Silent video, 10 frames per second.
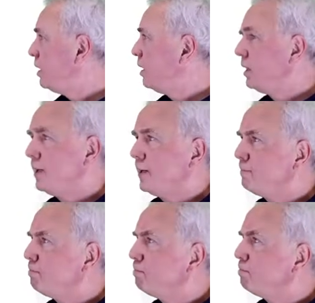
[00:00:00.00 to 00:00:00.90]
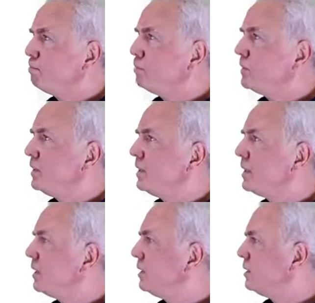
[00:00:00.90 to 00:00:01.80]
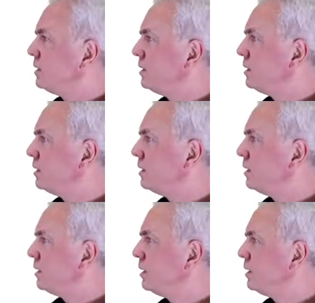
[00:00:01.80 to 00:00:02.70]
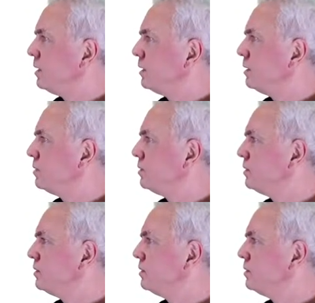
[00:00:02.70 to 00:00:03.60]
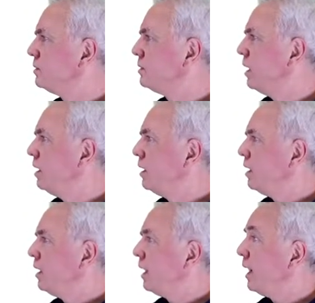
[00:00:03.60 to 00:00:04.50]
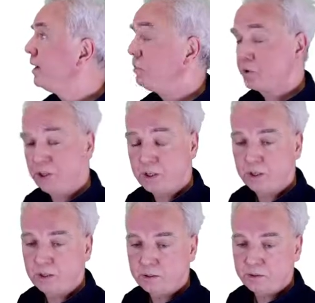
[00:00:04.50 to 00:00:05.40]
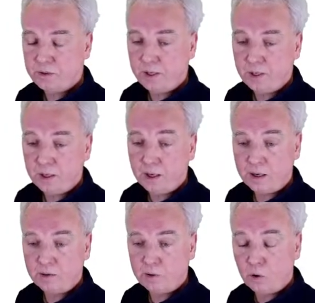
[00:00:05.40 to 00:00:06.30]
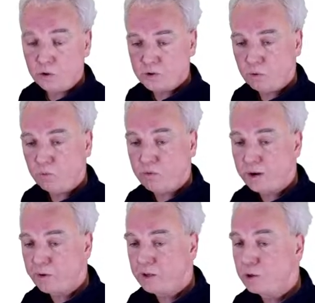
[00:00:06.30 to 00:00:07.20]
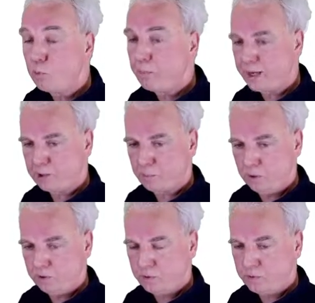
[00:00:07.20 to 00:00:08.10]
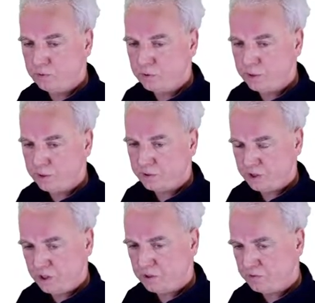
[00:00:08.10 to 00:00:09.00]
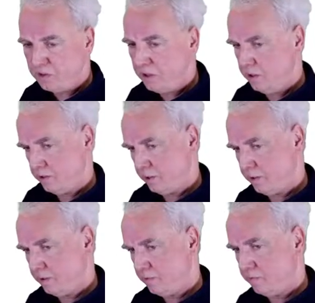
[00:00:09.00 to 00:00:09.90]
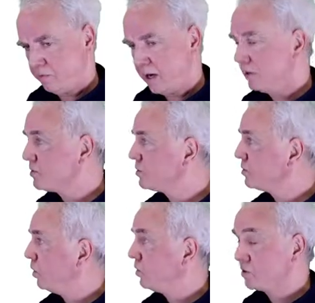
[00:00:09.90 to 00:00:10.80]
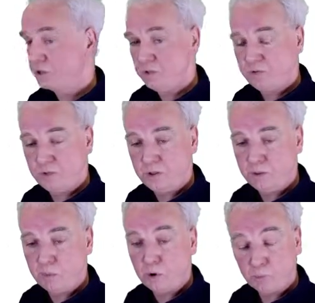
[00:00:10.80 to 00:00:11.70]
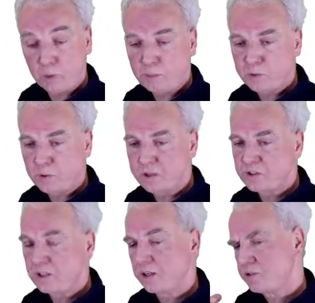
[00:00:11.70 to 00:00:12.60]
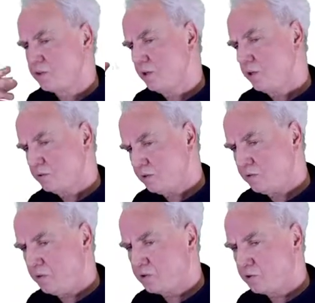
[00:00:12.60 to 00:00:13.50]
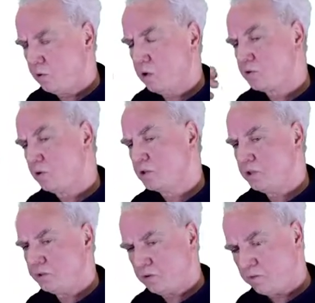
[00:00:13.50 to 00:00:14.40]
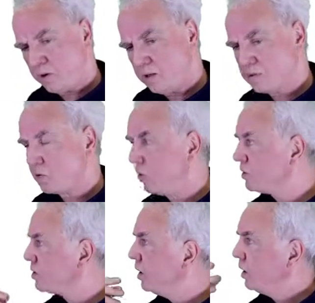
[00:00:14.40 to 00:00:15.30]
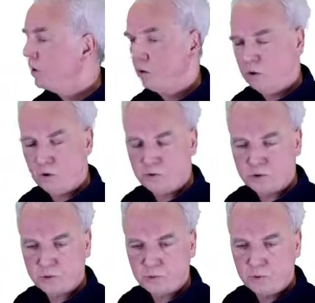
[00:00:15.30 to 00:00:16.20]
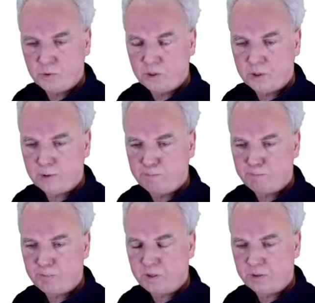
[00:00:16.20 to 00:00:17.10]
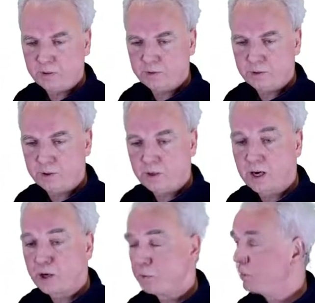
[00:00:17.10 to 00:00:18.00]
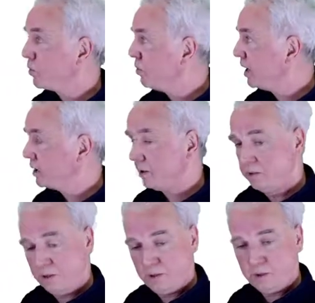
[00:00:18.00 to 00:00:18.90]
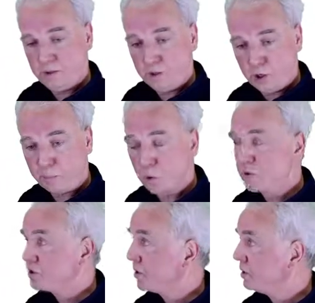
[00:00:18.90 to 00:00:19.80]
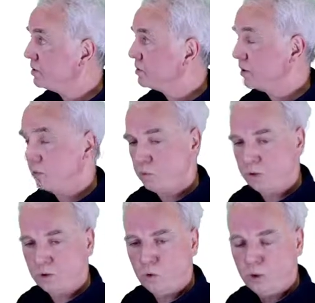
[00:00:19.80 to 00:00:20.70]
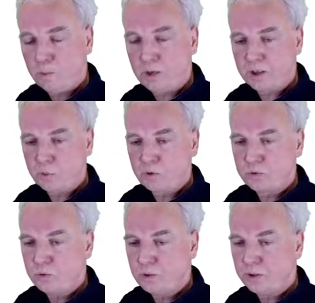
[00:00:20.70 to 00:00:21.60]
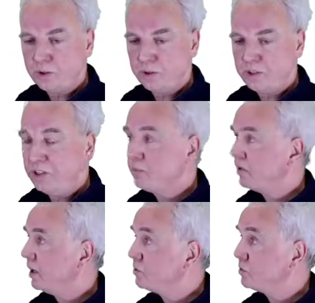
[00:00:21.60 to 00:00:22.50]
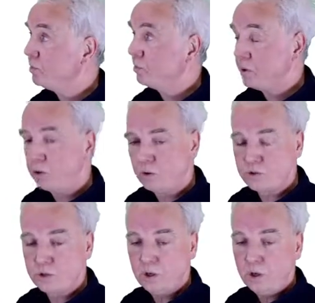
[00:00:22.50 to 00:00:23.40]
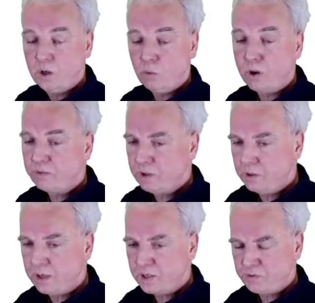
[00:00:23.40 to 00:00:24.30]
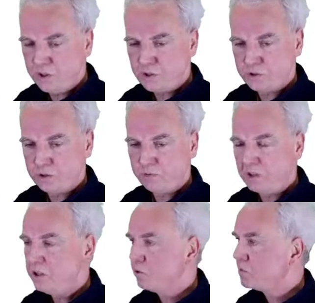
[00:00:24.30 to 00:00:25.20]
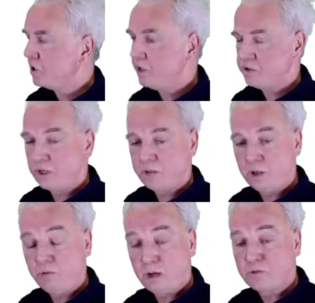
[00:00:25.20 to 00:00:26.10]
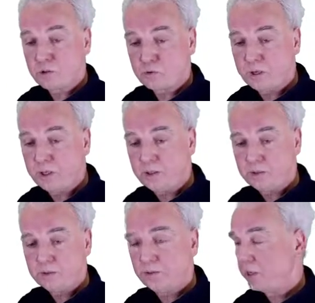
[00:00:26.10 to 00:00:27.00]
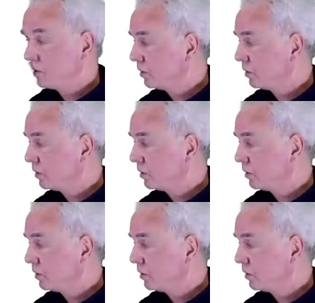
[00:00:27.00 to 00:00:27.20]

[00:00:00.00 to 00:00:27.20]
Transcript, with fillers: Um, yeah. Um, and in particular, they are also very compatible to uh, CSV uh, files or CSV uh, parameterized tests, CSV source or CSV file source also um, the uh, argument provider uh, approach. That's uh, what all applicable to enum values because one of the nice features of enums is that if you have a string that